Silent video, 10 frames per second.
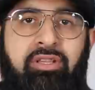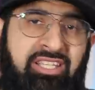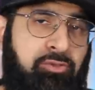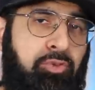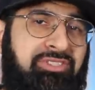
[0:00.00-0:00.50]

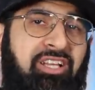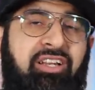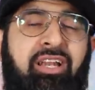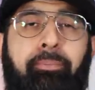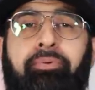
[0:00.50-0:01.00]
This was
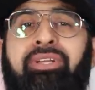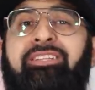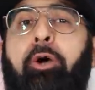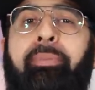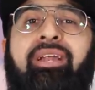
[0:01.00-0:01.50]
done in a
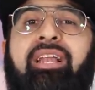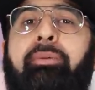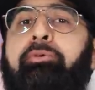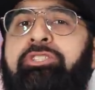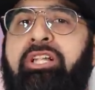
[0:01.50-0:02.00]

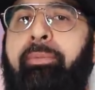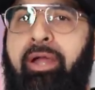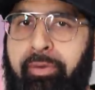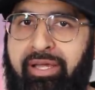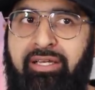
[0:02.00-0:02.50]
predominantly Muslim
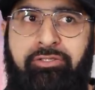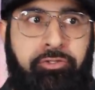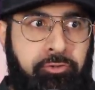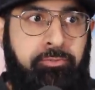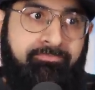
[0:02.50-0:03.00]
area
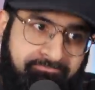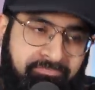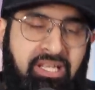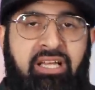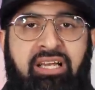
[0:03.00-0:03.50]
to,
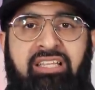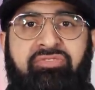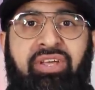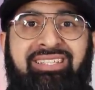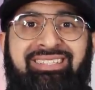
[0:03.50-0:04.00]

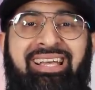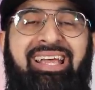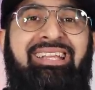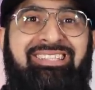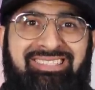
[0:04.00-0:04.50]
let's face
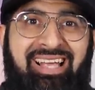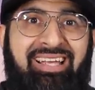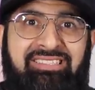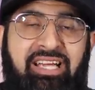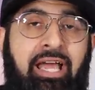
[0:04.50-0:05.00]
it,
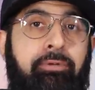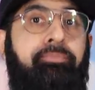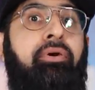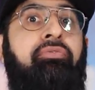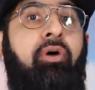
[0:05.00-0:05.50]
incite
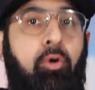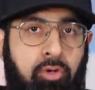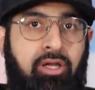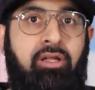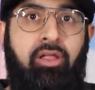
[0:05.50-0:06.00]
and
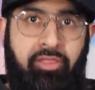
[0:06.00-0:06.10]
provoke